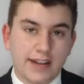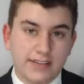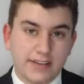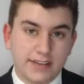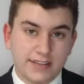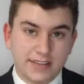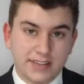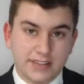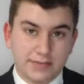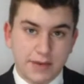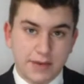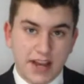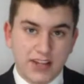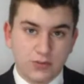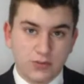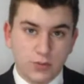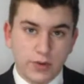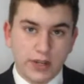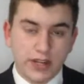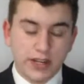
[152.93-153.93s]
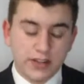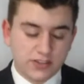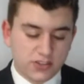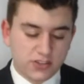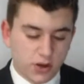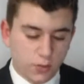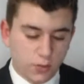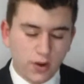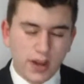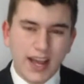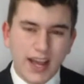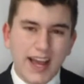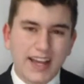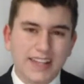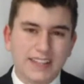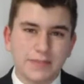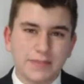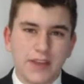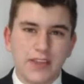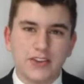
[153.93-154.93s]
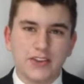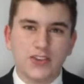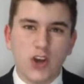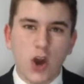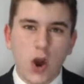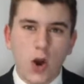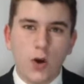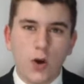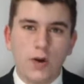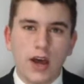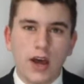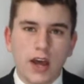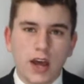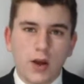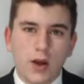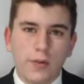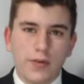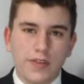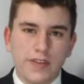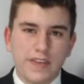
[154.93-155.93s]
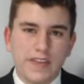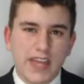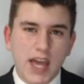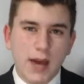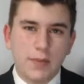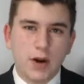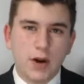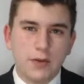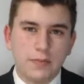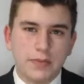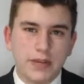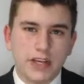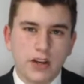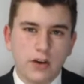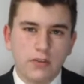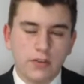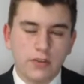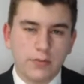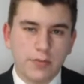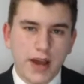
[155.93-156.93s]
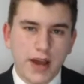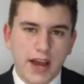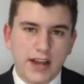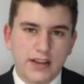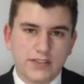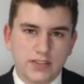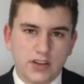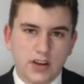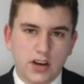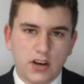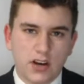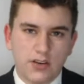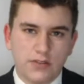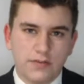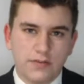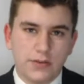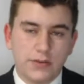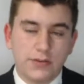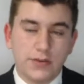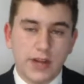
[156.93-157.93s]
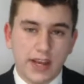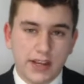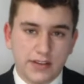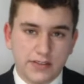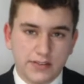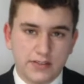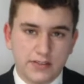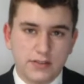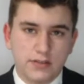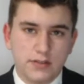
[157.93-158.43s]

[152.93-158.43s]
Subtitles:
this past weekend. So what has been the tone within the MLB over the past few days?